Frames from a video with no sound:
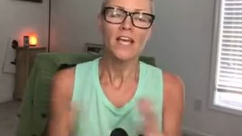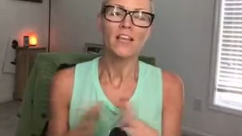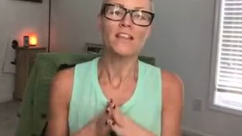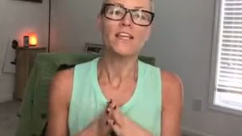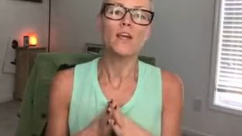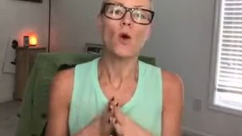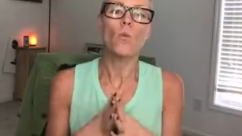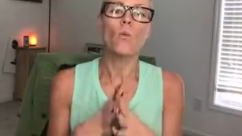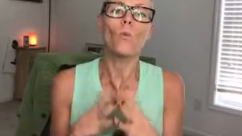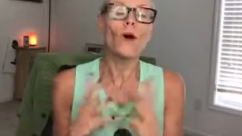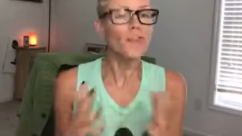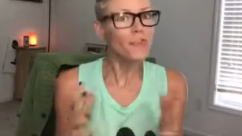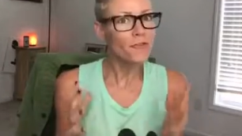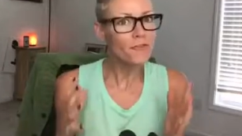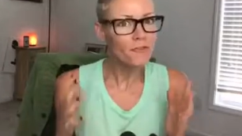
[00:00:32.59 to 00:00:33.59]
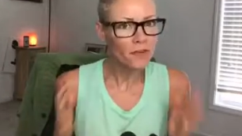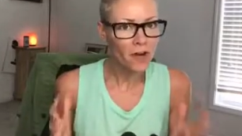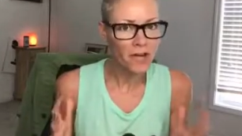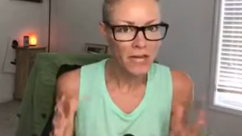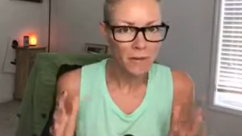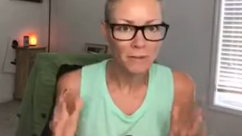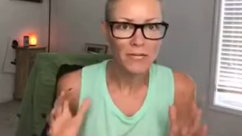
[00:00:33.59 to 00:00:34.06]
The what the
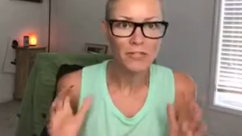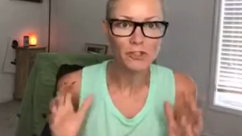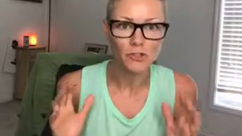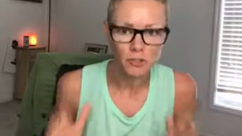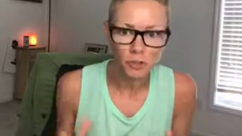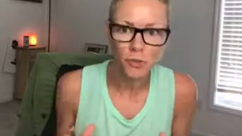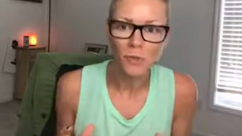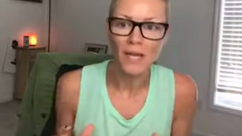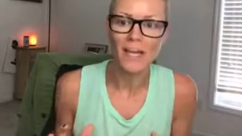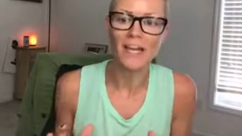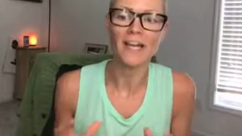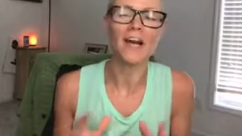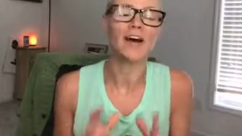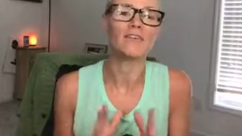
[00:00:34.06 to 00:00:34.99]
fuck am I doing